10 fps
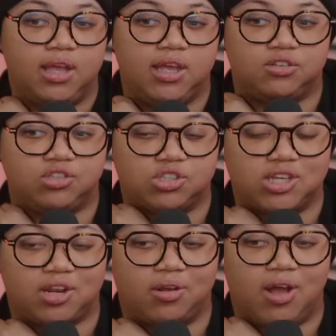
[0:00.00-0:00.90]
it's just
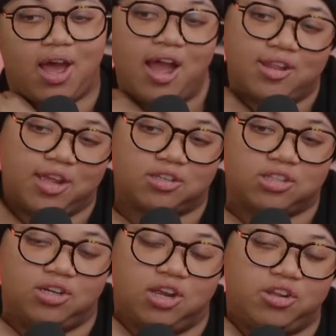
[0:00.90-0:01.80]
like, I think it's
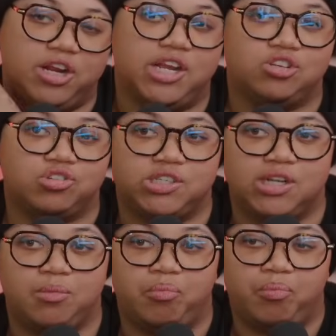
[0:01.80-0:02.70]
another
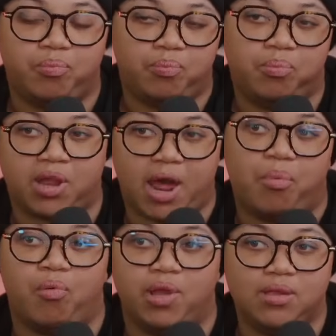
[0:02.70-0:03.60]
interesting plot
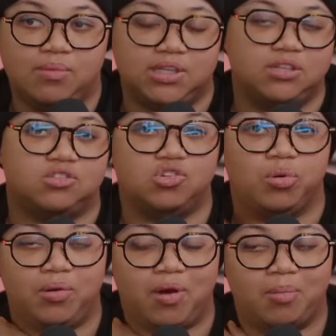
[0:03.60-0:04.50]
point within the
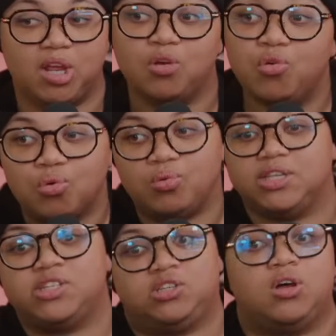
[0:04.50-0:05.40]
story where I'm like, ooh,
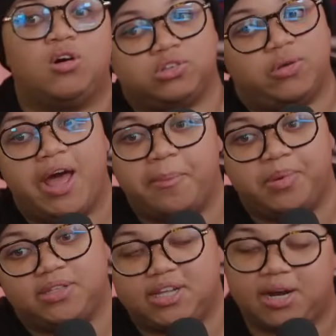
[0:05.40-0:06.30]
this is also
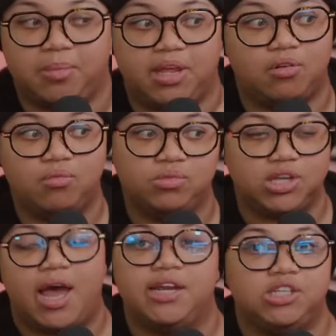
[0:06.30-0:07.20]
happening that I'm like
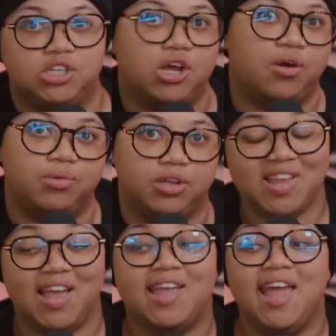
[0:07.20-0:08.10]
dying to know, you
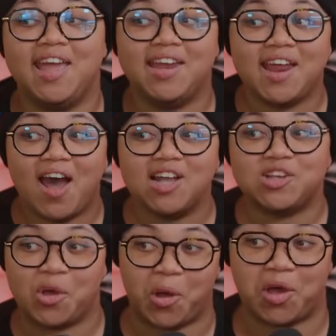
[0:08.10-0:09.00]
know. Can I
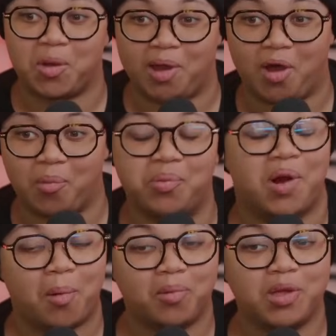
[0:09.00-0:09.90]
talk about
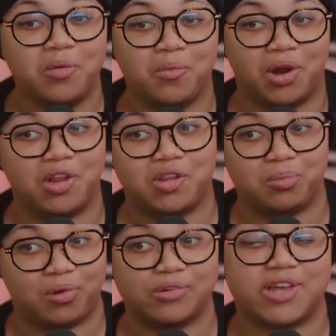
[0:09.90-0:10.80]
probably one of the
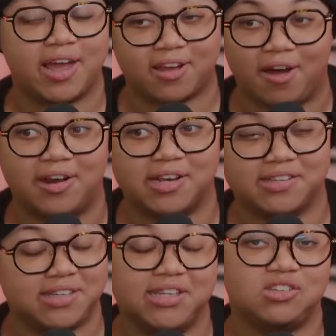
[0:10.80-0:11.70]
most iconic
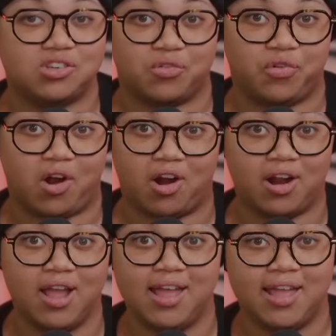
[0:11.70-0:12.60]
scenes so
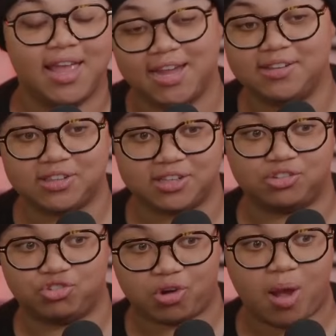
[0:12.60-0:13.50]
far in
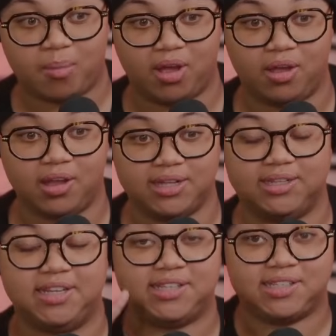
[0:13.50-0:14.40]
this drama?
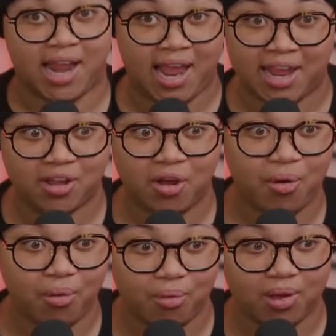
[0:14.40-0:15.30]
The
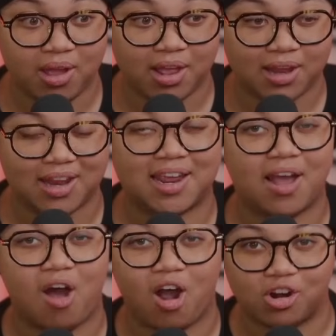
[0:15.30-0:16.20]
tango? Like,
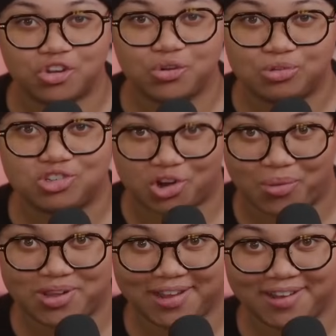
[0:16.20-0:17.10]
are you
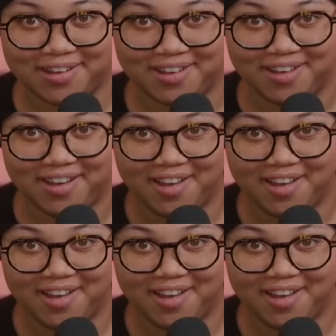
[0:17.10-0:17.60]
joking?